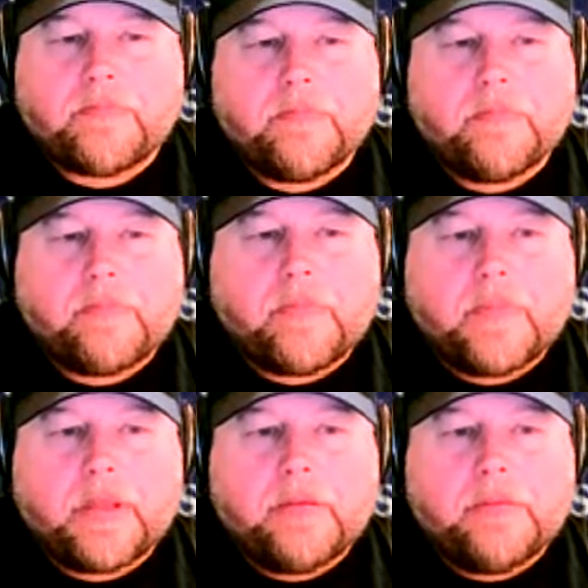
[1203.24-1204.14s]

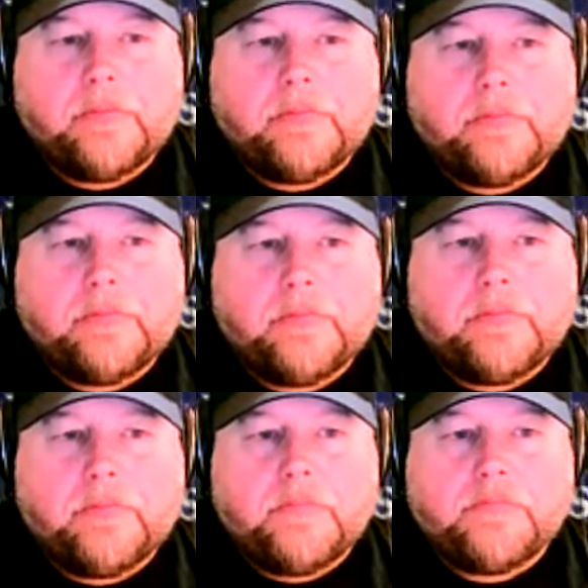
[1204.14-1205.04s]

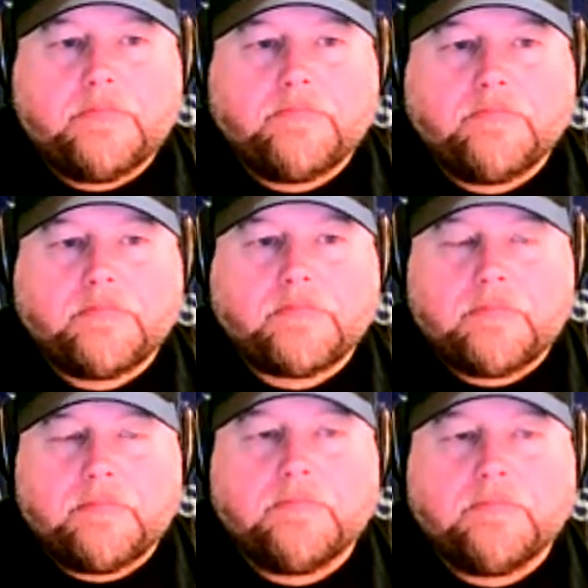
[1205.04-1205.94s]

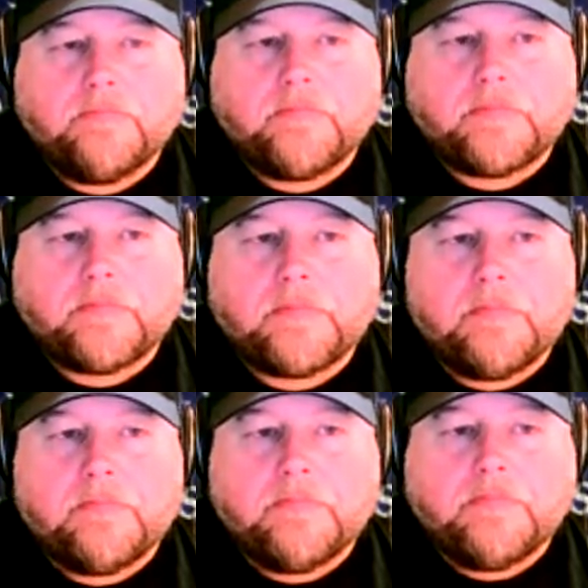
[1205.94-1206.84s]

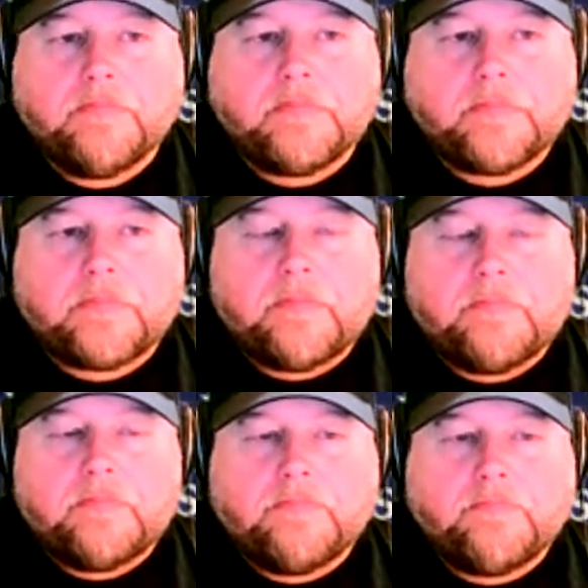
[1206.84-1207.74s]

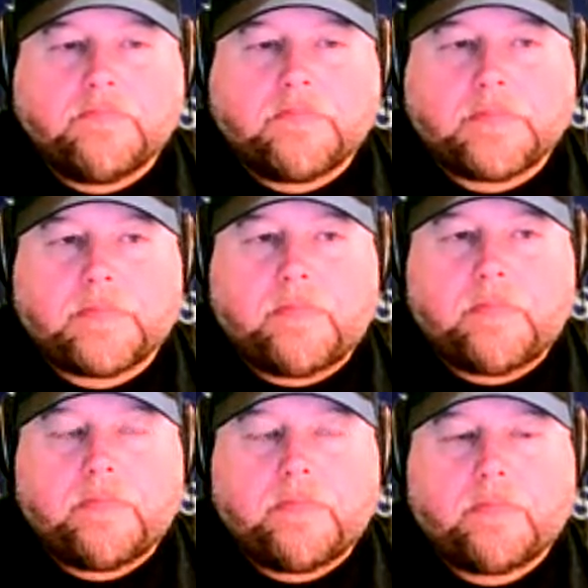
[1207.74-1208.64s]

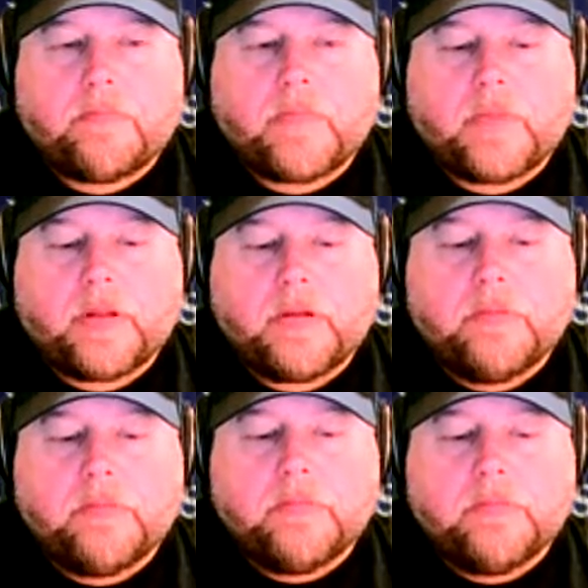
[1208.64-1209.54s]

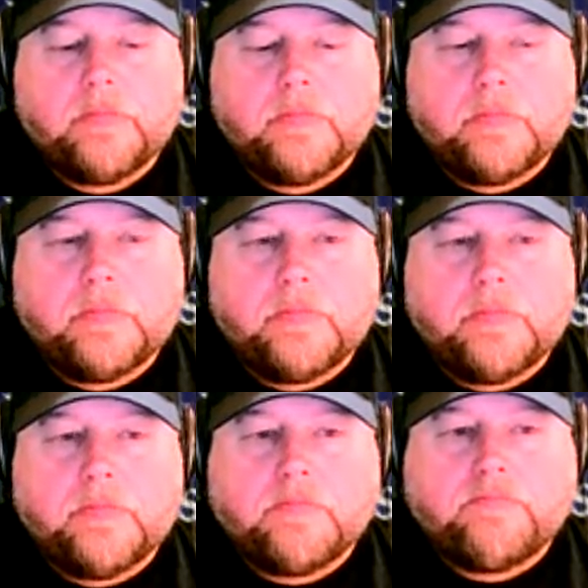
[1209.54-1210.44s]

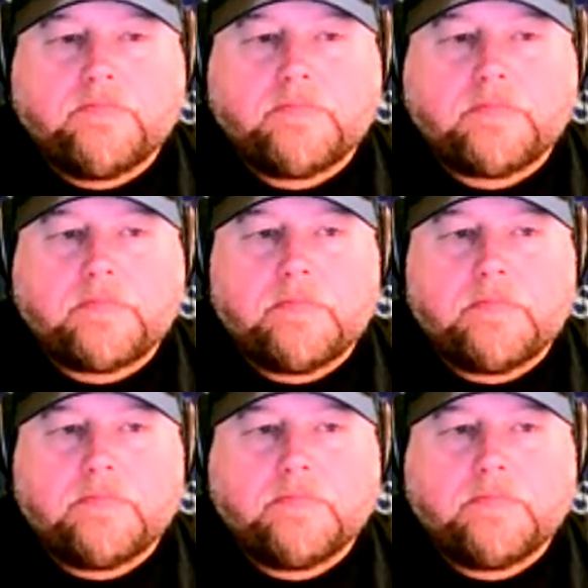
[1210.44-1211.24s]
The person shown says nothing.